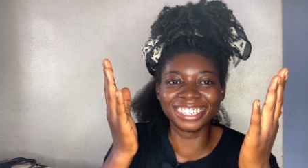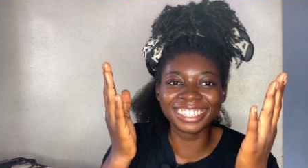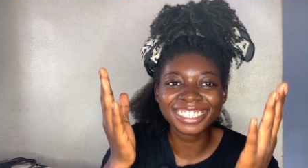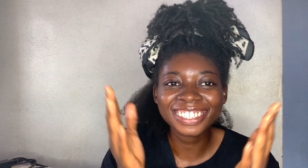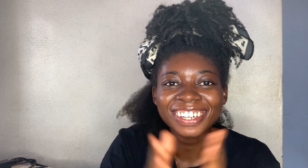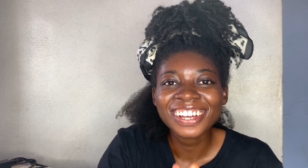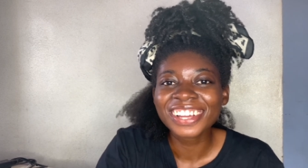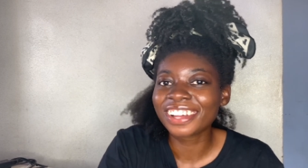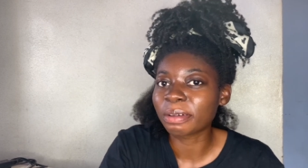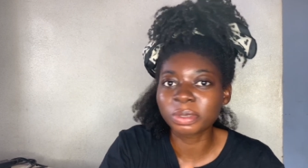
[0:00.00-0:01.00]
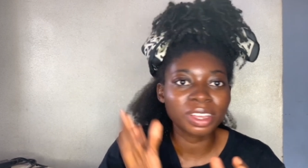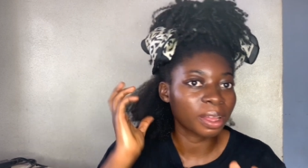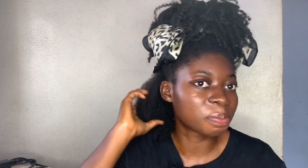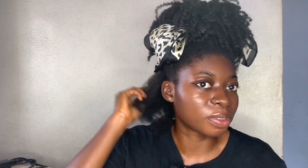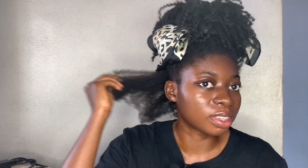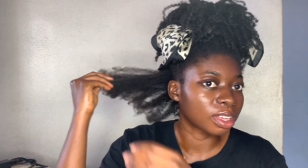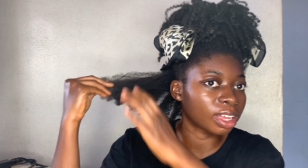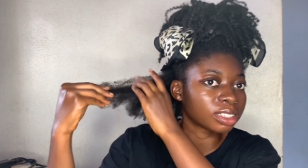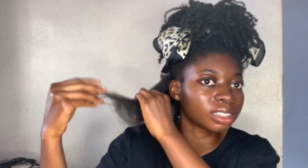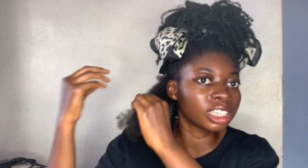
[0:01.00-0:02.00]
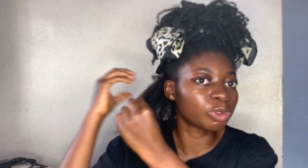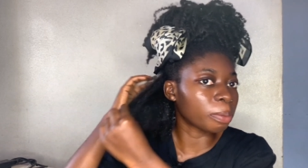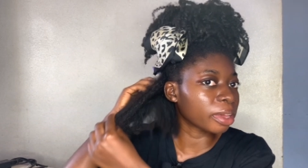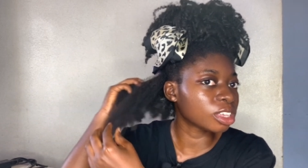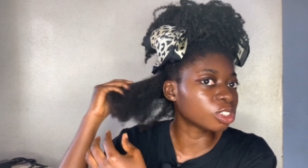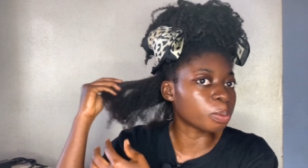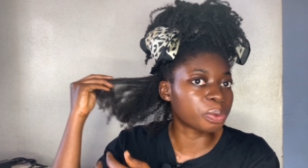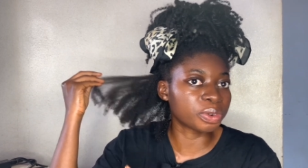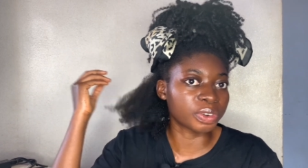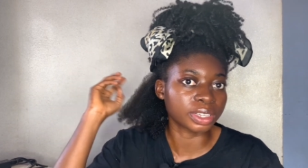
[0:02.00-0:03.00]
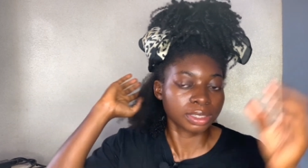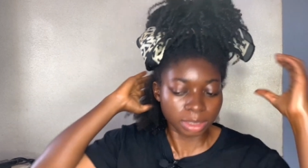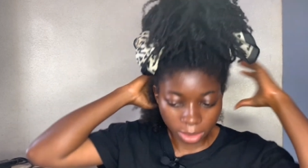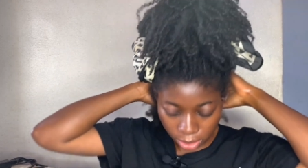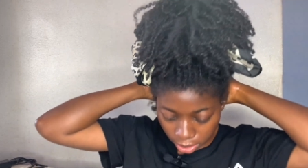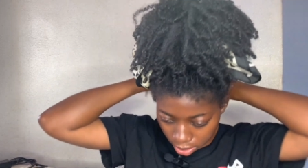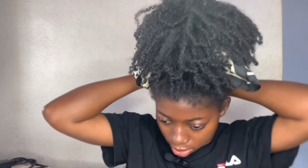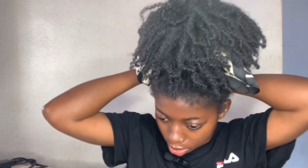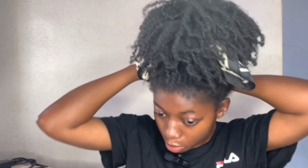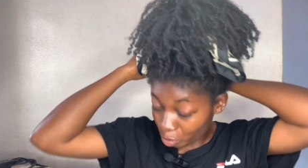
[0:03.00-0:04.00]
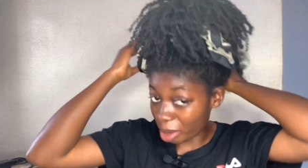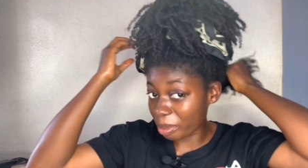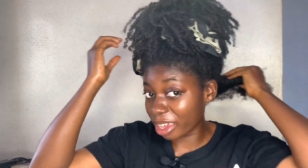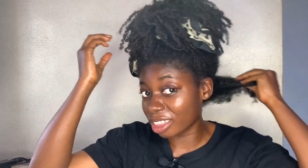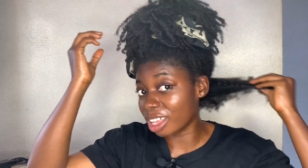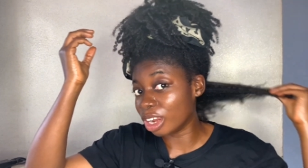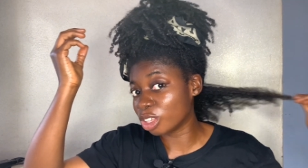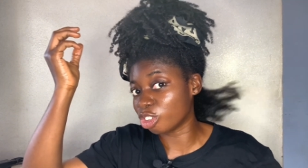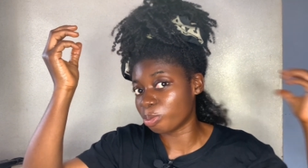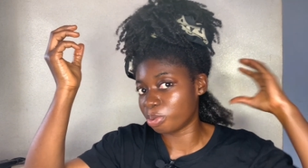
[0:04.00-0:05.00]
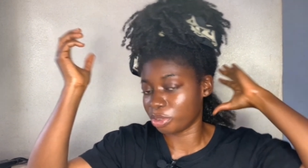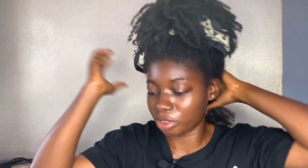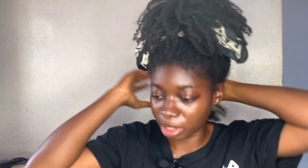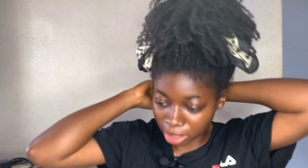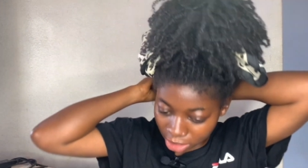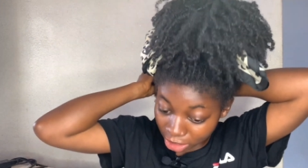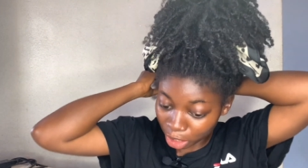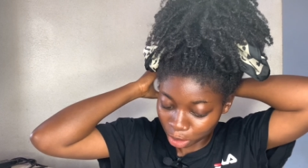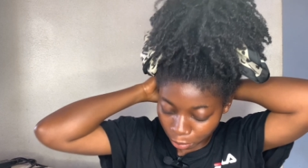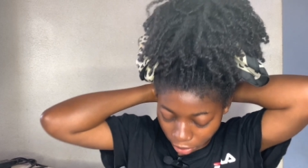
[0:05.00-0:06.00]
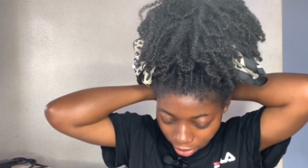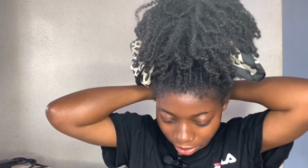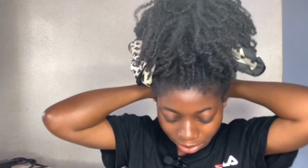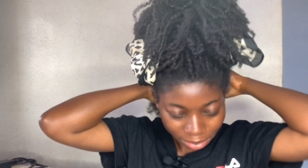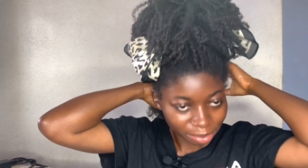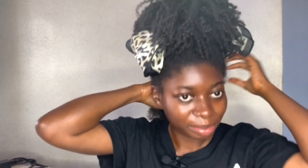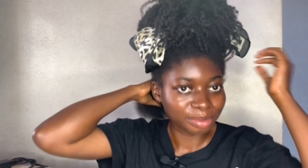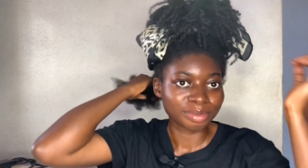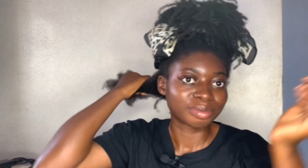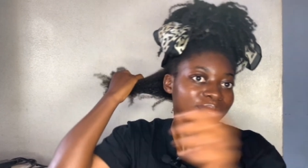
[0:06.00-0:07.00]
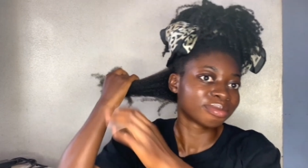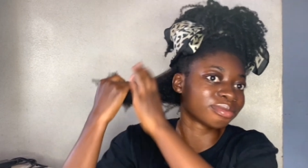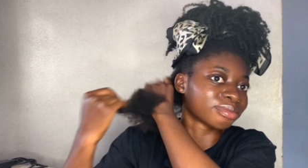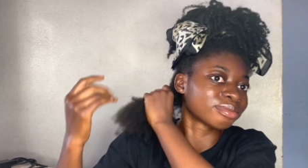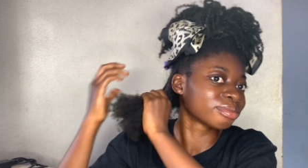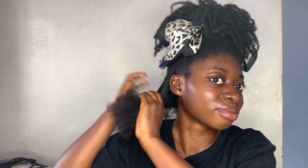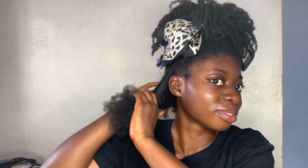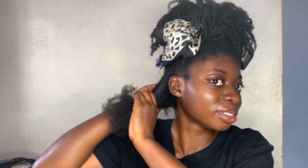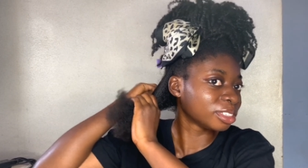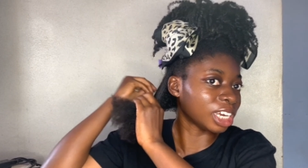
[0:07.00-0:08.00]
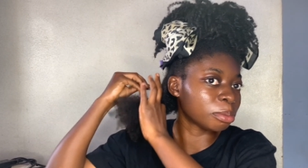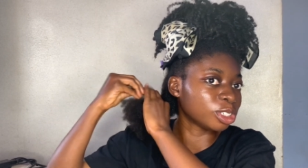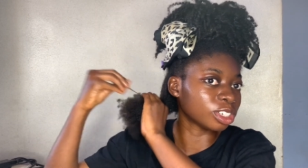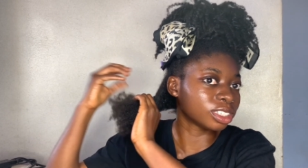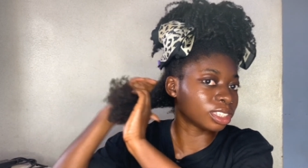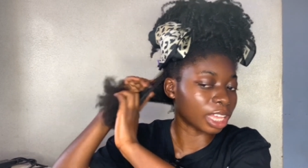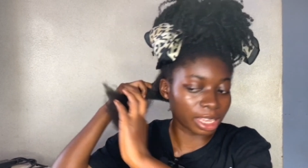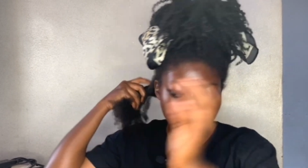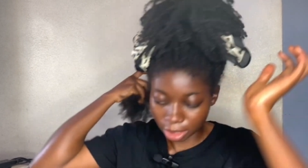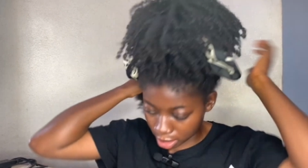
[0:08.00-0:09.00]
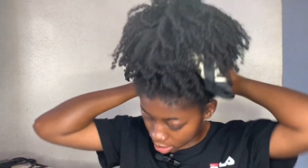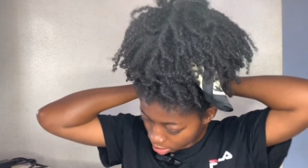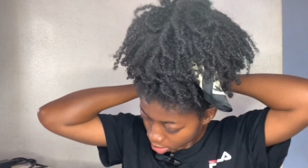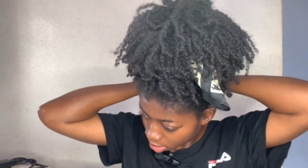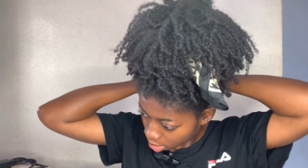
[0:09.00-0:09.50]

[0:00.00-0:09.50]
Because I'm so happy. And please, we are making some progress. We are making a lot of progress. This is a lot of hair. Let me just tie it.